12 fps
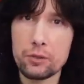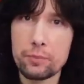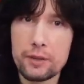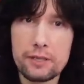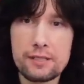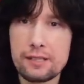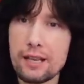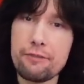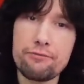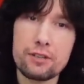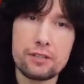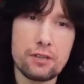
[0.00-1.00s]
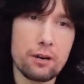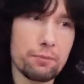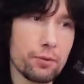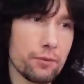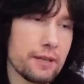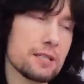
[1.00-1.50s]
Because say, for
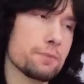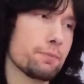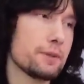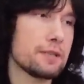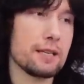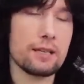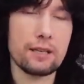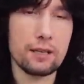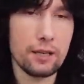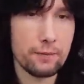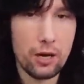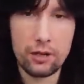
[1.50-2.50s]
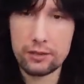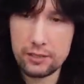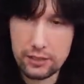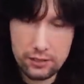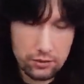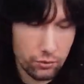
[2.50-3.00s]
example, this particular
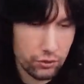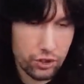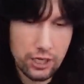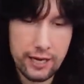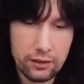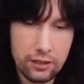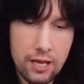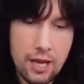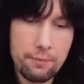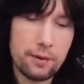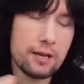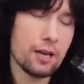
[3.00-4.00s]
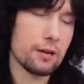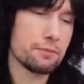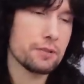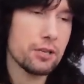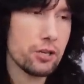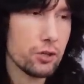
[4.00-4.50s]
artist or channel becomes
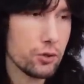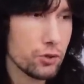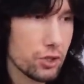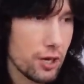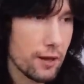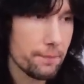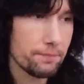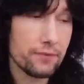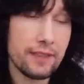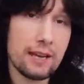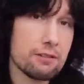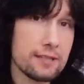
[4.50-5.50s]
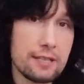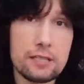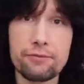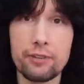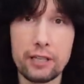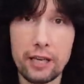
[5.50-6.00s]
huge, there is this
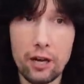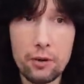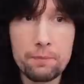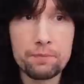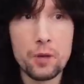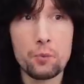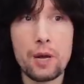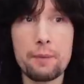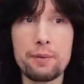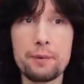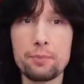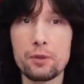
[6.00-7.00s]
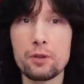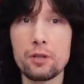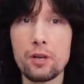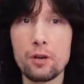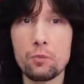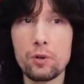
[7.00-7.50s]
video where people
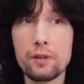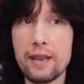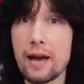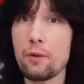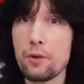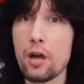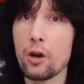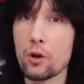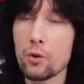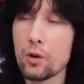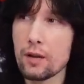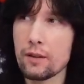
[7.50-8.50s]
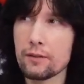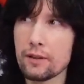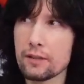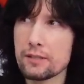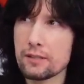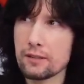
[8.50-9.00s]
will now know
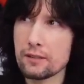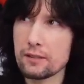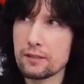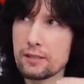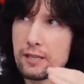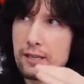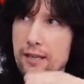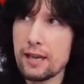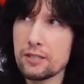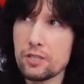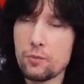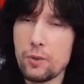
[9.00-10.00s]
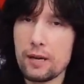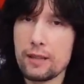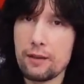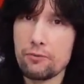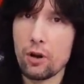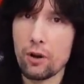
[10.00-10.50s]
that to get to where
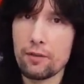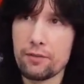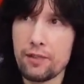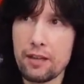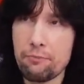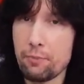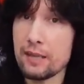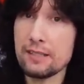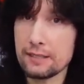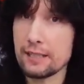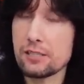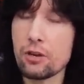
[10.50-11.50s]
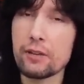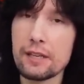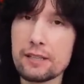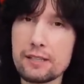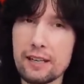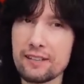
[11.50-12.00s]
they've got, they've been
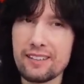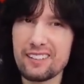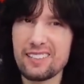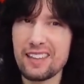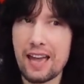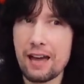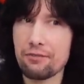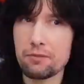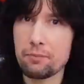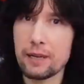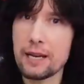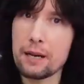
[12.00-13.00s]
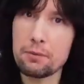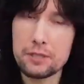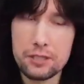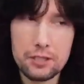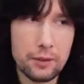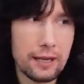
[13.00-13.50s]
dishonest and that they haven't been able
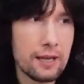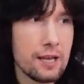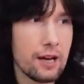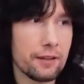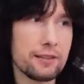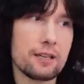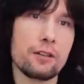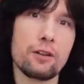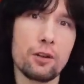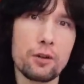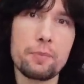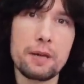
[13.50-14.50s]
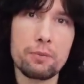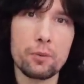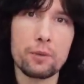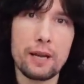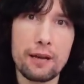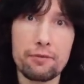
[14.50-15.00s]
to do it. I think a lot of people
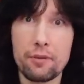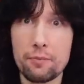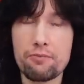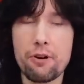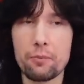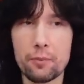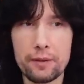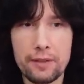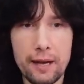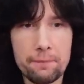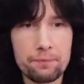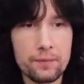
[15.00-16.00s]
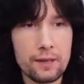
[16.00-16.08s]
would have a problem with that.